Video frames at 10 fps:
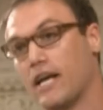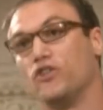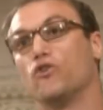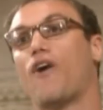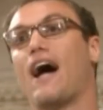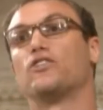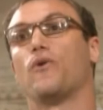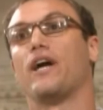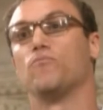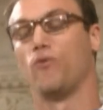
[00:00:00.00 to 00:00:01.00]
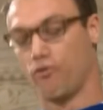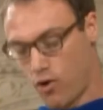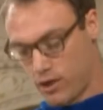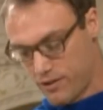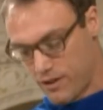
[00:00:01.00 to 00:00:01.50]
As you graduate and move
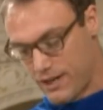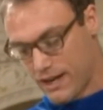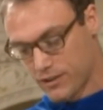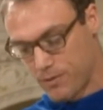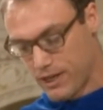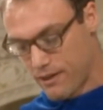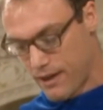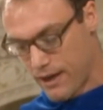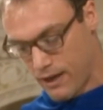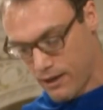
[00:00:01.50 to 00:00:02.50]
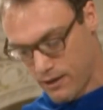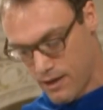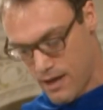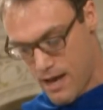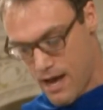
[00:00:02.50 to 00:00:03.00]
on to the next big thing,
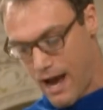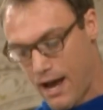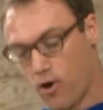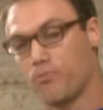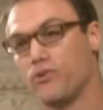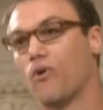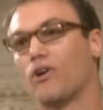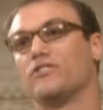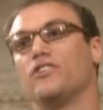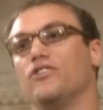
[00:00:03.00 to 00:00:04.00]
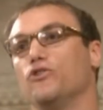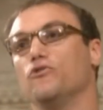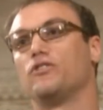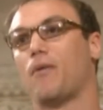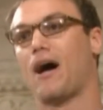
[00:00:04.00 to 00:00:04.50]
I hope you aren't
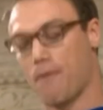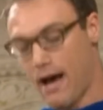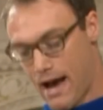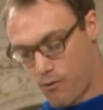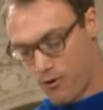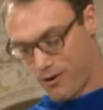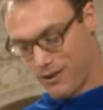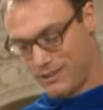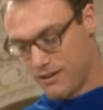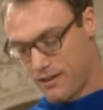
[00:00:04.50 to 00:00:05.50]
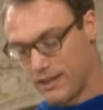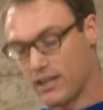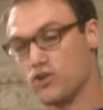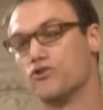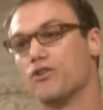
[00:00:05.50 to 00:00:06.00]
seduced by power into
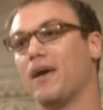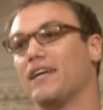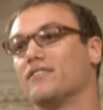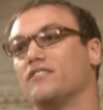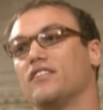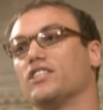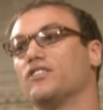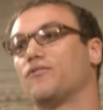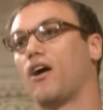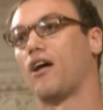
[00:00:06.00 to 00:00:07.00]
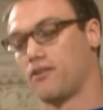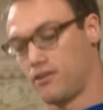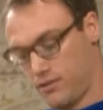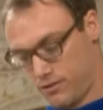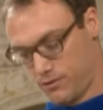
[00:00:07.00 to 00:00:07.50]
thinking you should make decisions for
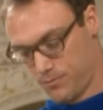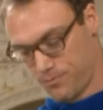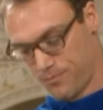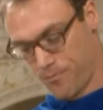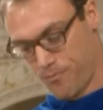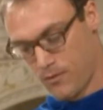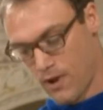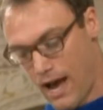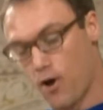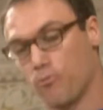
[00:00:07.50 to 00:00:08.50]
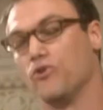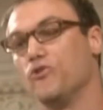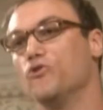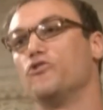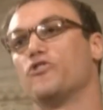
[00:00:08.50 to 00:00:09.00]
others. I hope you
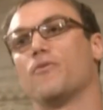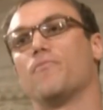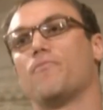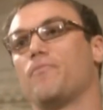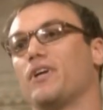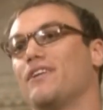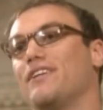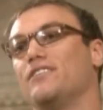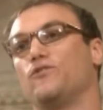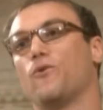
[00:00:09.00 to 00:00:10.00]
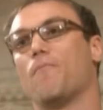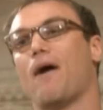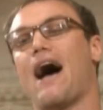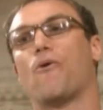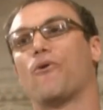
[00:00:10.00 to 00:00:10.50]
use your abilities to
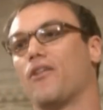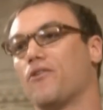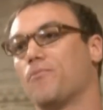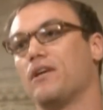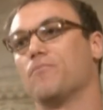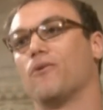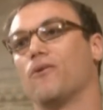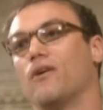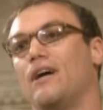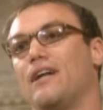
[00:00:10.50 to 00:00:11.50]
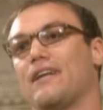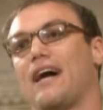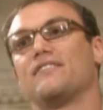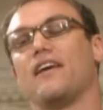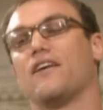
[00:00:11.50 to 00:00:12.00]
empower other people,
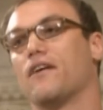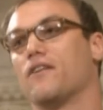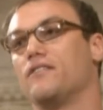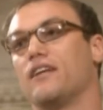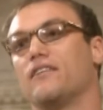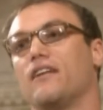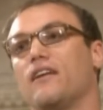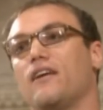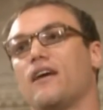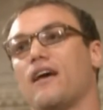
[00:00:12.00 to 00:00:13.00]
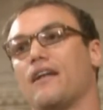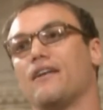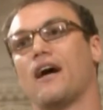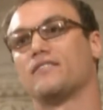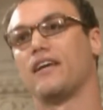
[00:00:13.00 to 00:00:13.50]
not take their dignity
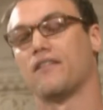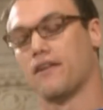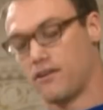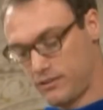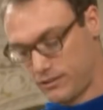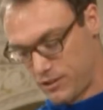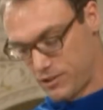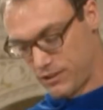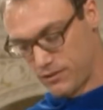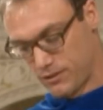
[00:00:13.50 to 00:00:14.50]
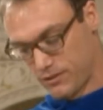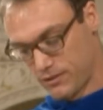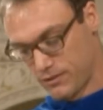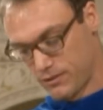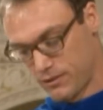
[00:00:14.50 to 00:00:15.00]
and not take their
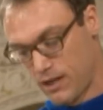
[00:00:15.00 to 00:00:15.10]
decisions.